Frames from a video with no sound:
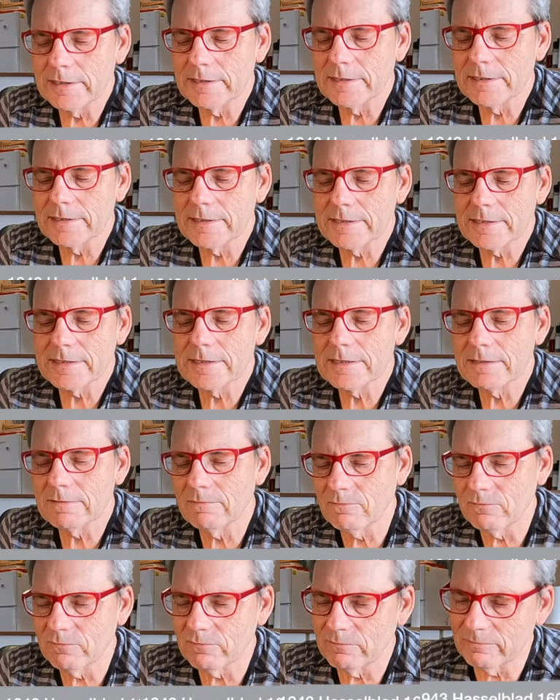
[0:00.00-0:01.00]
is,
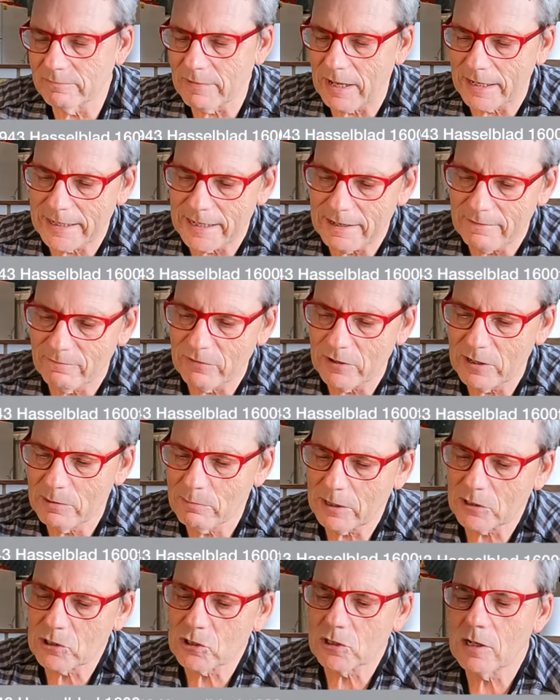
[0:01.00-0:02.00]
again, very
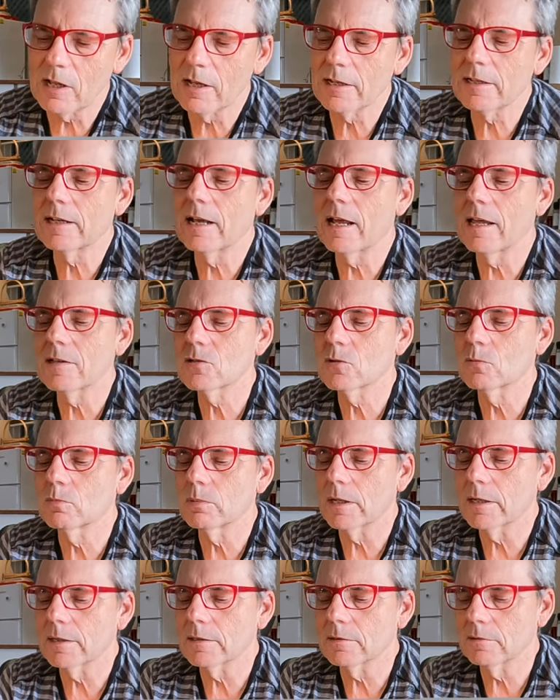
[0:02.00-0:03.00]
much like a
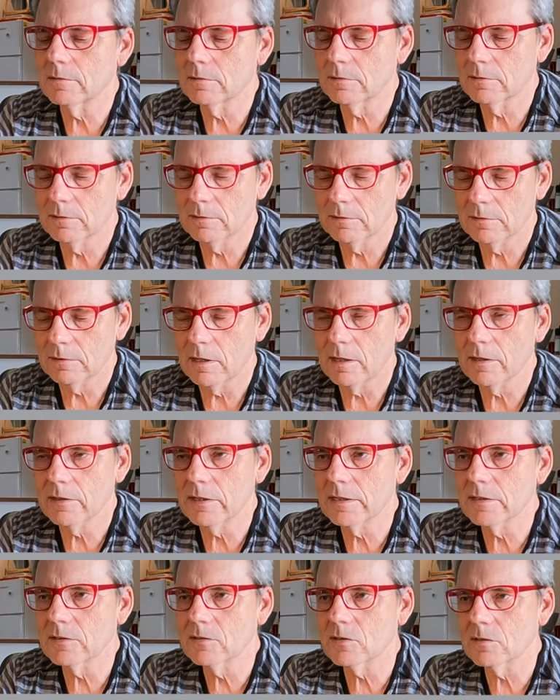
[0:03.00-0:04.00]
Hasselblad. I
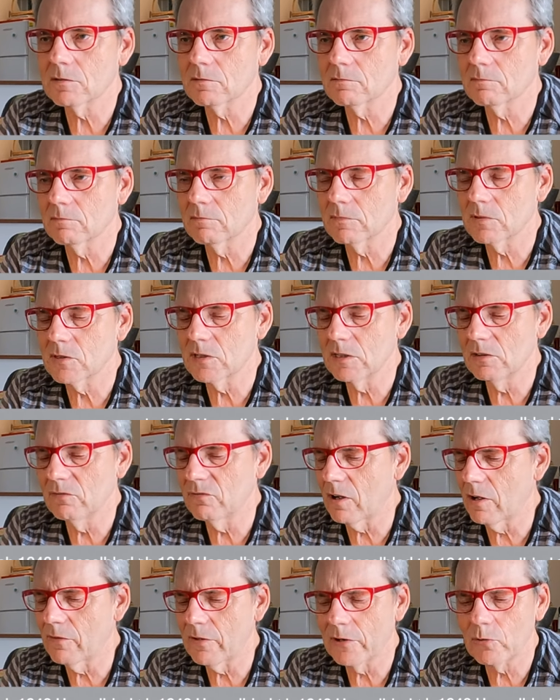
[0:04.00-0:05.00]
think it's a
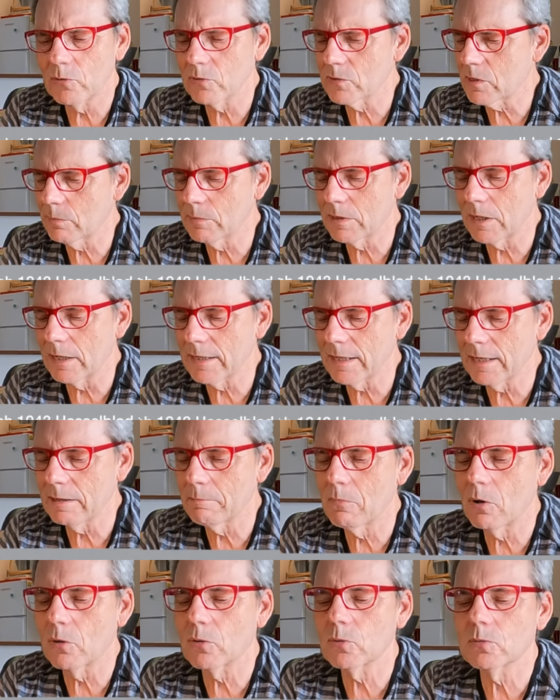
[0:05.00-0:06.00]
C500 or something like that, a
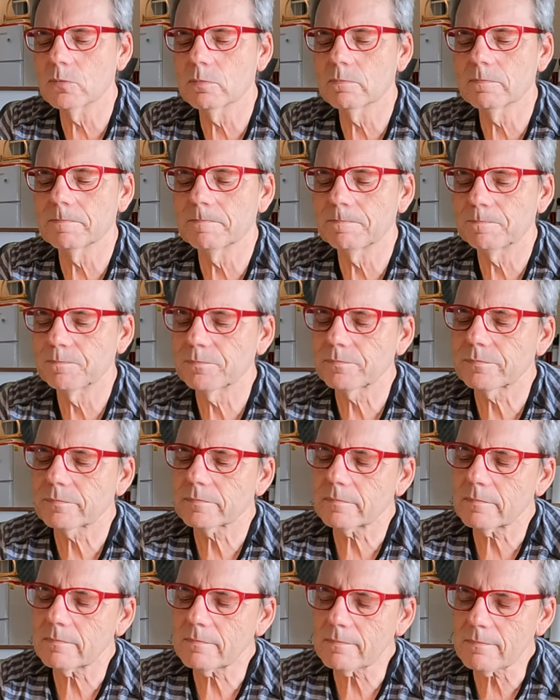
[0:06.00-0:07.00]
model.
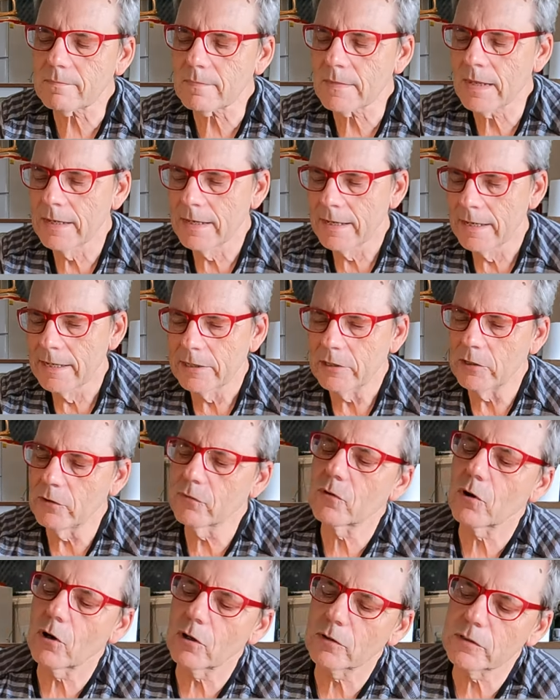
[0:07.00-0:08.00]

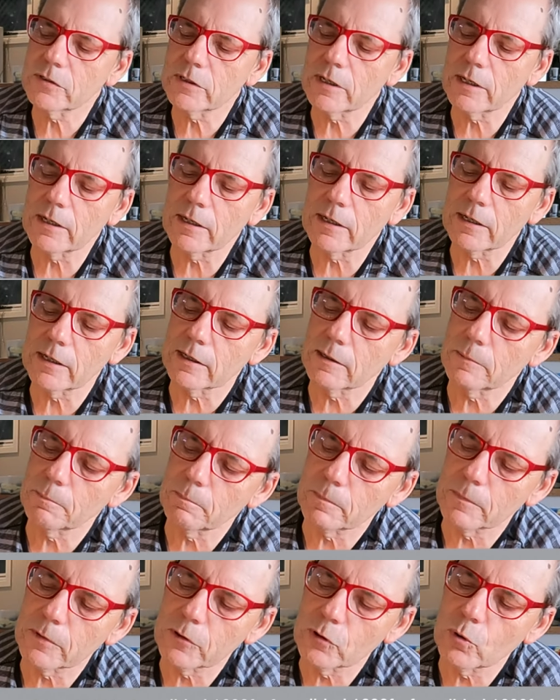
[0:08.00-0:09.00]
You've got
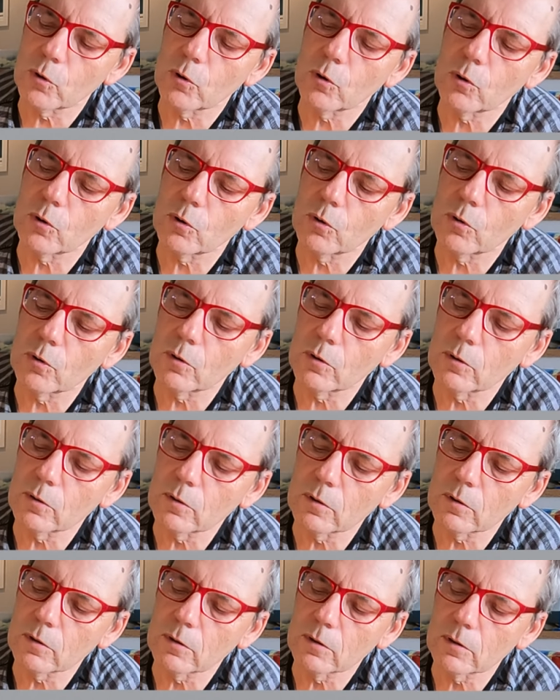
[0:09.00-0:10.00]
um, your,
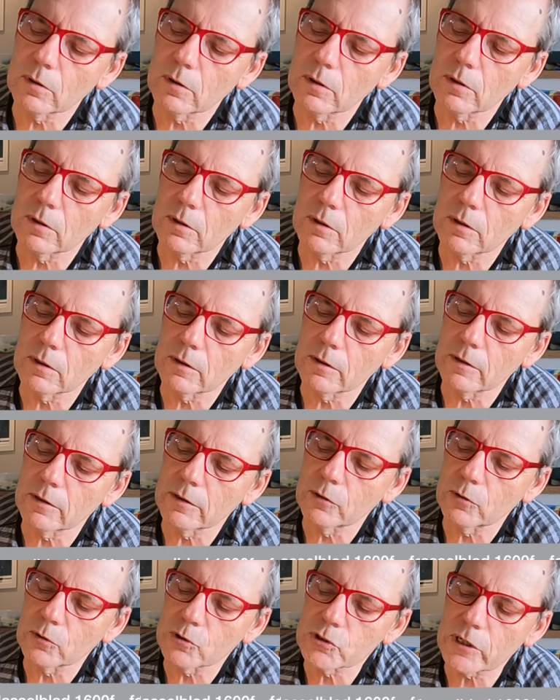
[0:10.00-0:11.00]

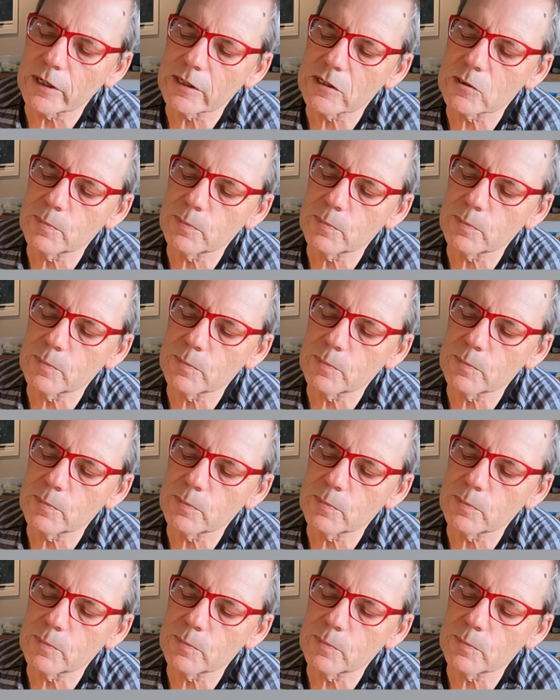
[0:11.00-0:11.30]
your shutter